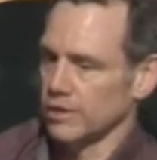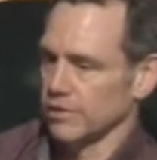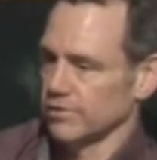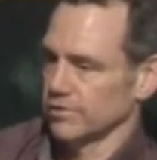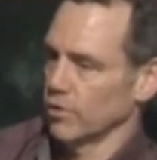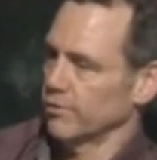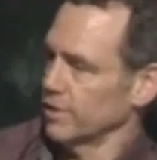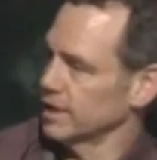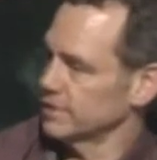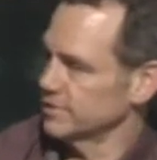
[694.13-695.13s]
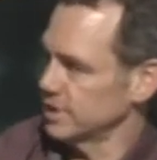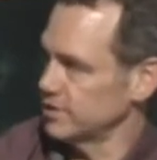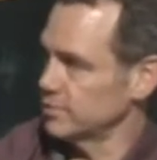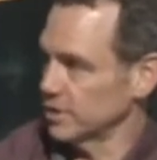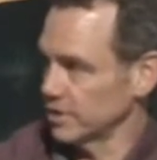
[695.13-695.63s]
the snowflake
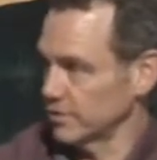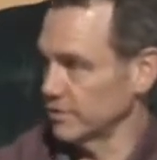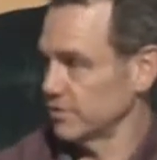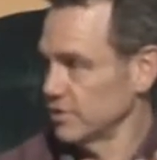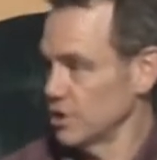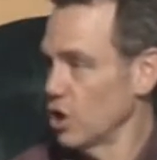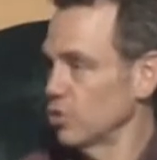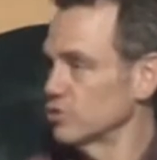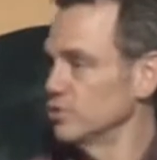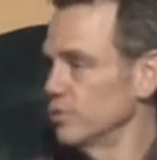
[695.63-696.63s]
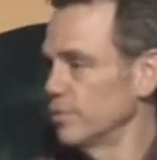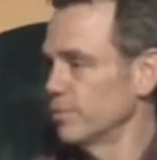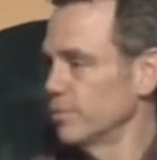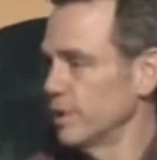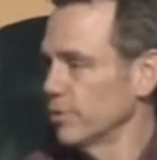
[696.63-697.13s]
disease because no two
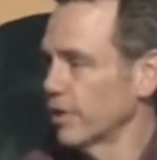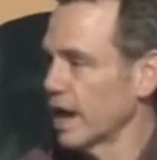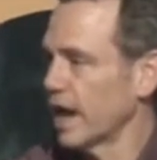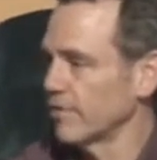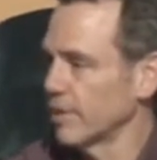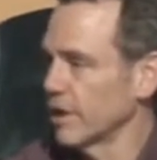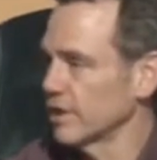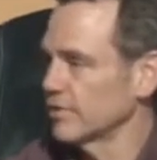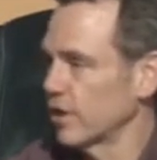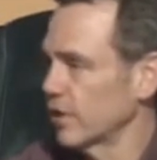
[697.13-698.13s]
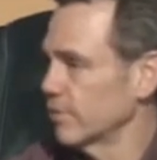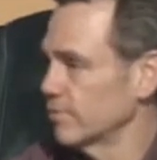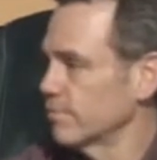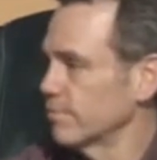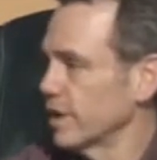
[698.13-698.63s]
people that have MS are
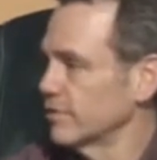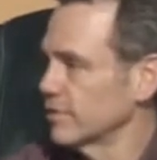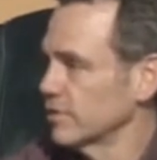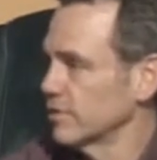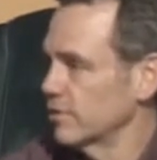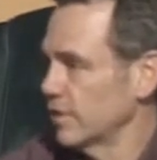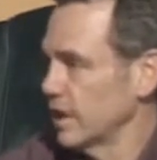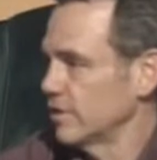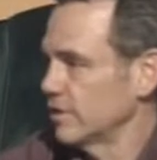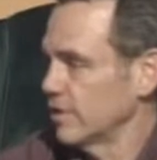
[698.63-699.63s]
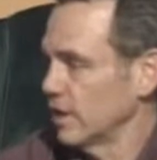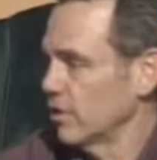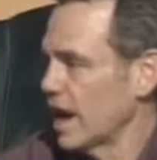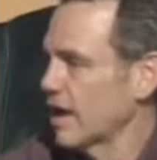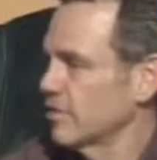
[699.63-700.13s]
basically that they they
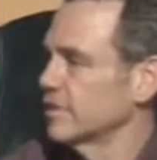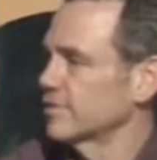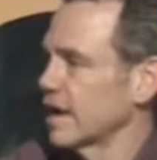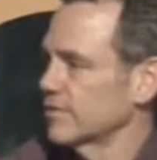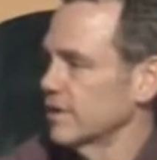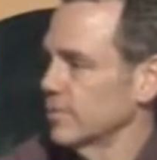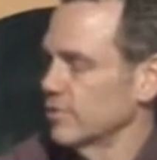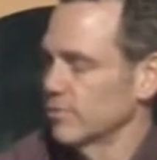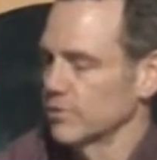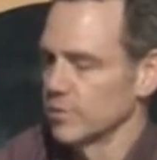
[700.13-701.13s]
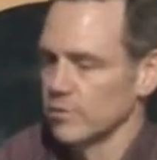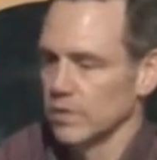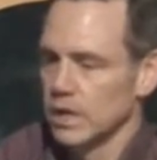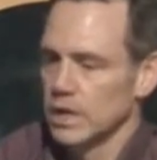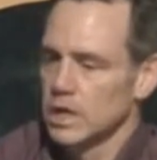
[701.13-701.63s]
don't have the exact same symptoms.
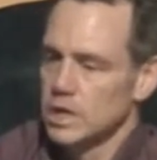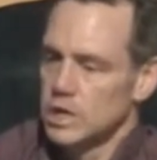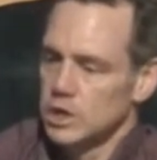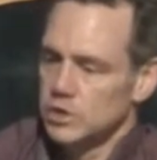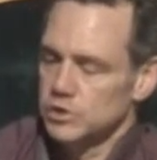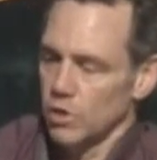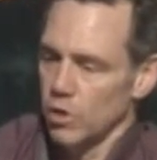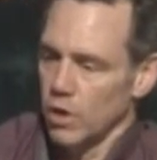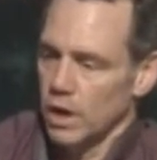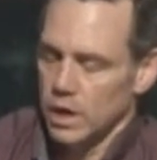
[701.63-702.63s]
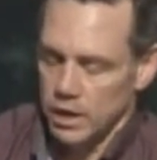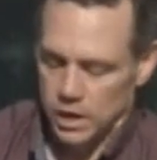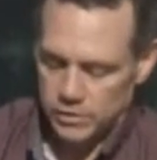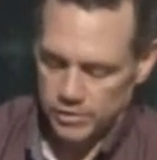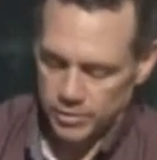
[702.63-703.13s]
Okay. So
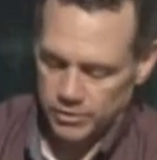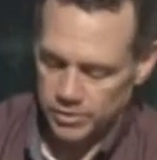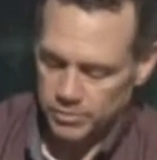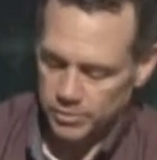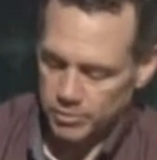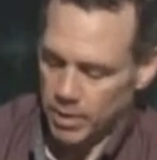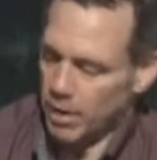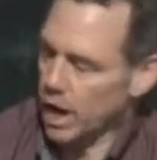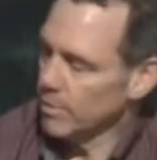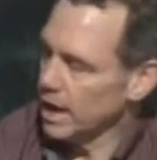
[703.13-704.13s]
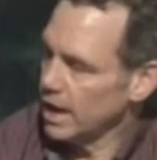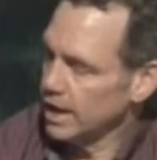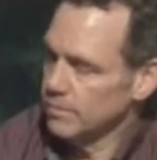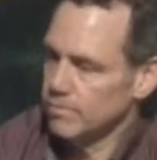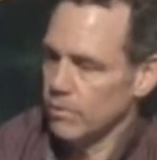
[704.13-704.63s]
some of the symptoms my mom
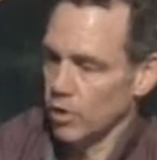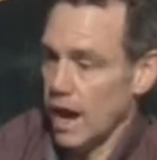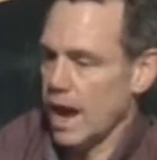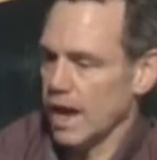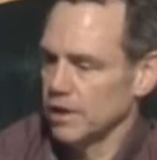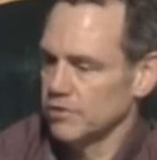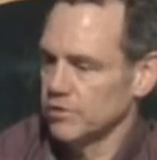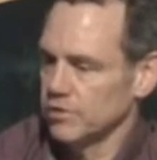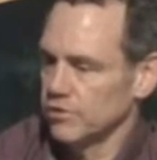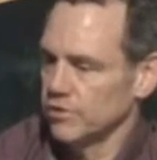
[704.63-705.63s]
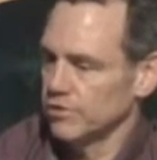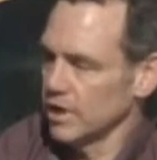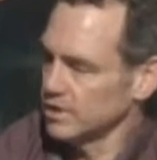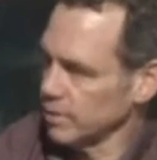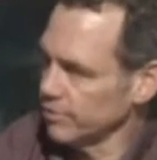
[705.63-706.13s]
had or has is she's
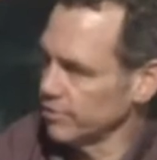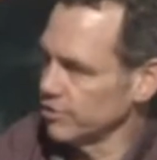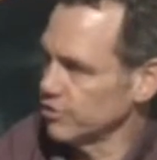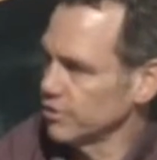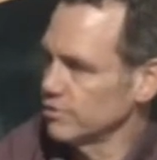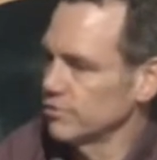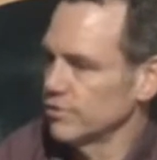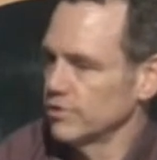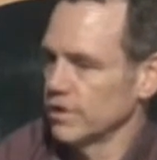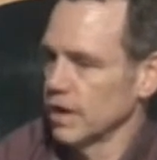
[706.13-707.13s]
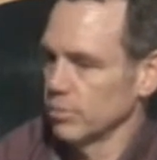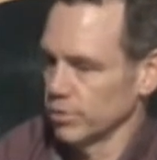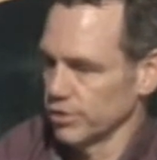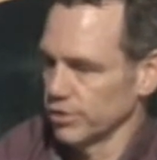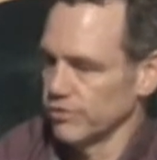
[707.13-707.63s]
got double vision, she's got
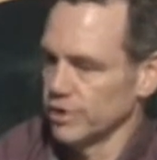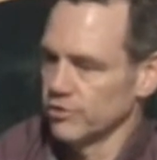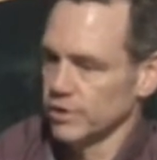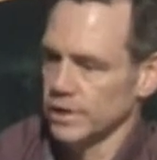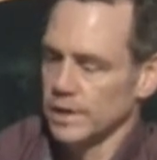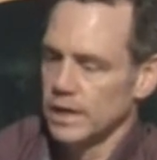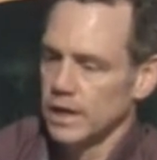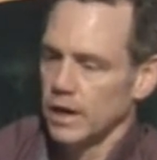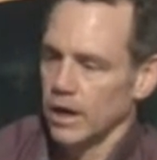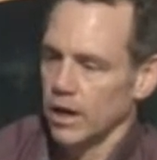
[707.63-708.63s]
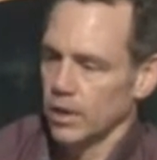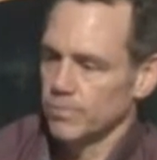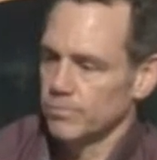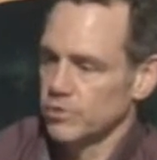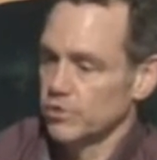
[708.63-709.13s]
blurred vision,
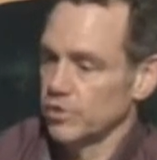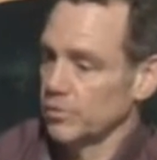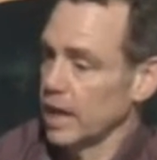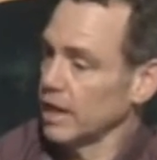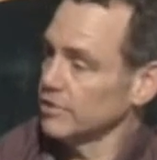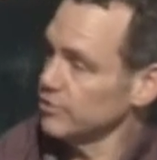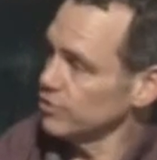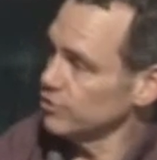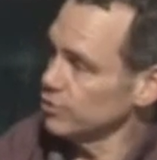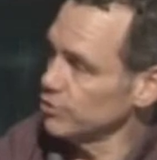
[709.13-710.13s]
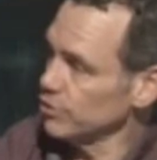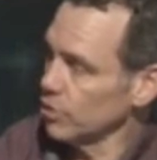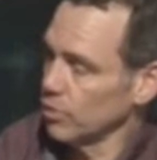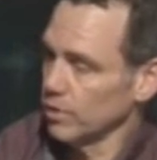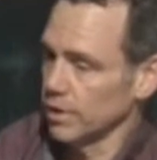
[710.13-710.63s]
um, she has balance issues.
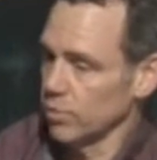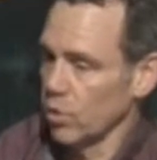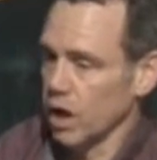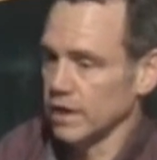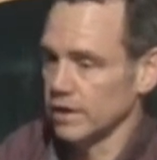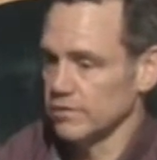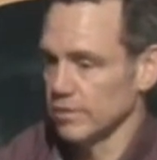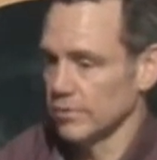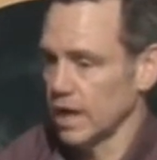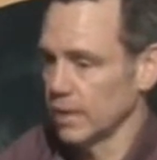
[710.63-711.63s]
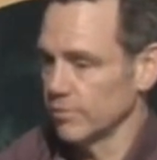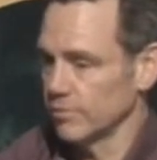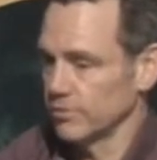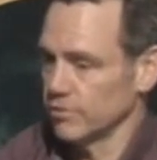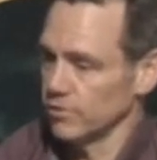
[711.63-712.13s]
So in walking, sometimes
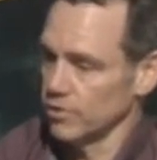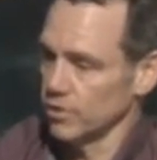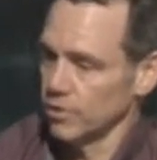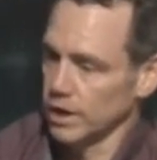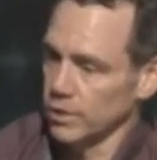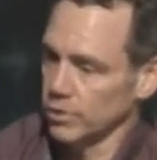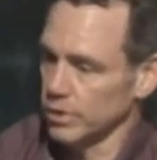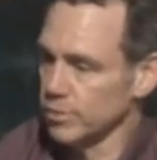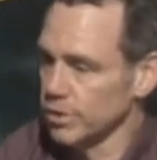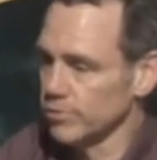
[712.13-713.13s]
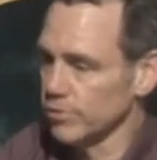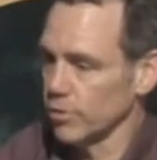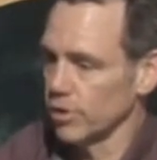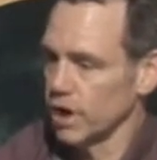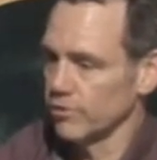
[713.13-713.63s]
it's her equilibrium's
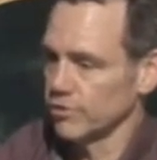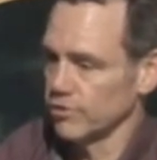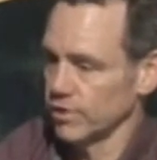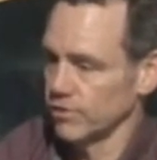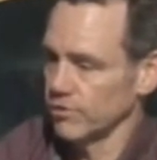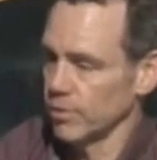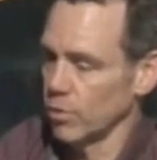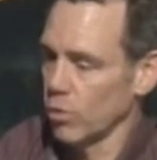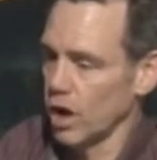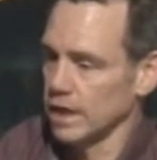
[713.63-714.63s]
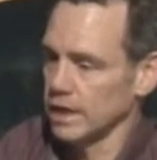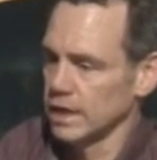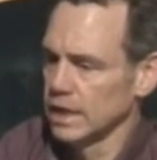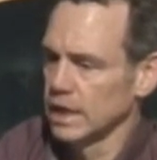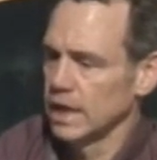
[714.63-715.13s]
thrown off, so she has trouble walking,
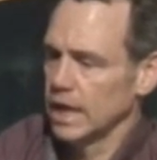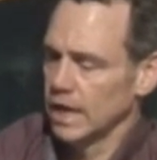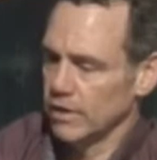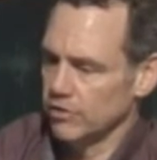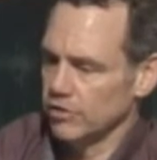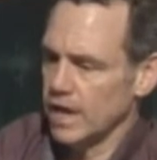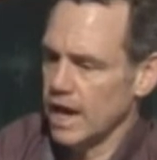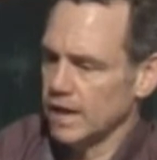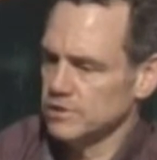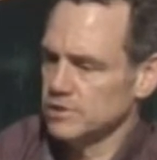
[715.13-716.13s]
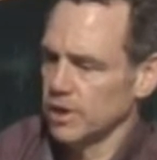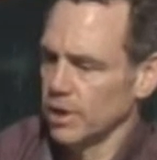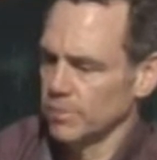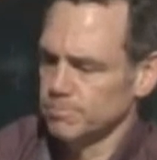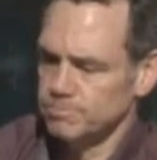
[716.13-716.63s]
and then she has um,